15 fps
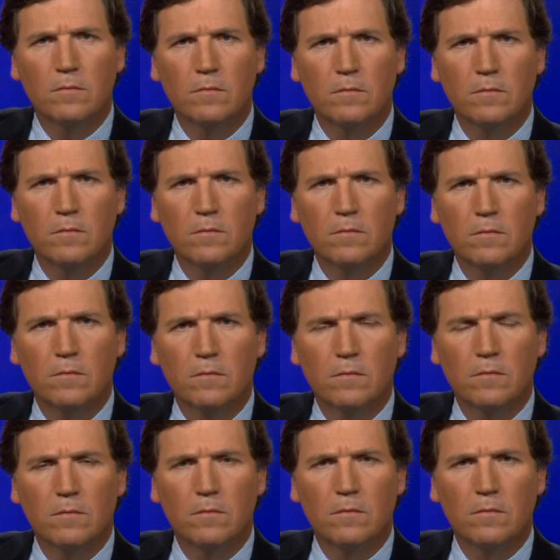
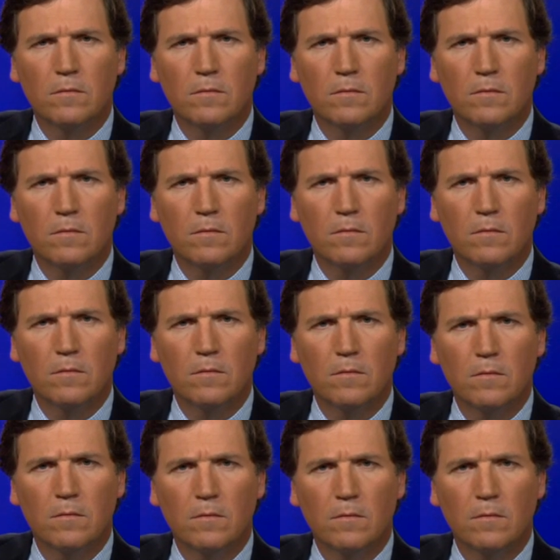
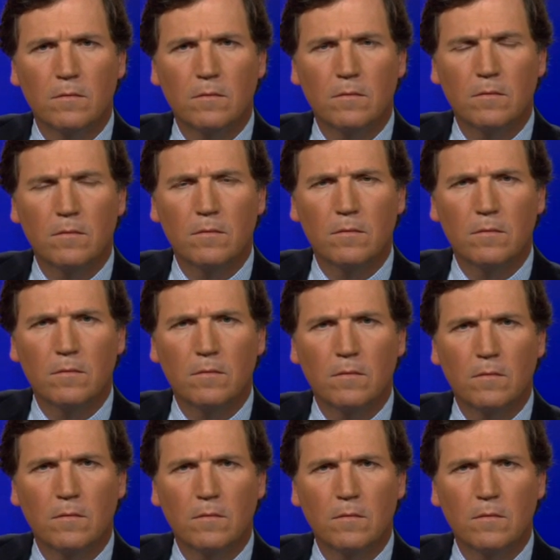
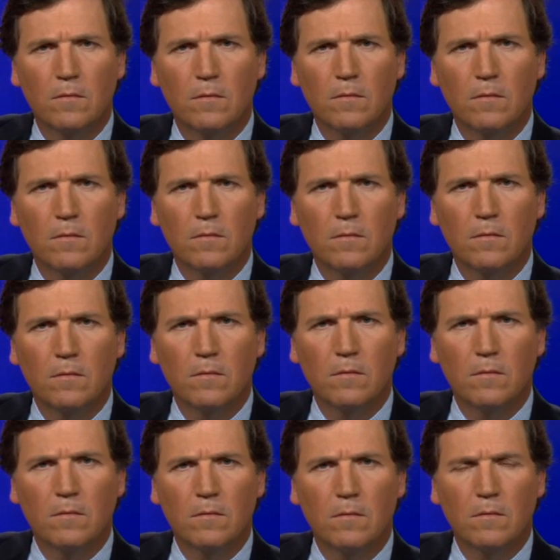(silent)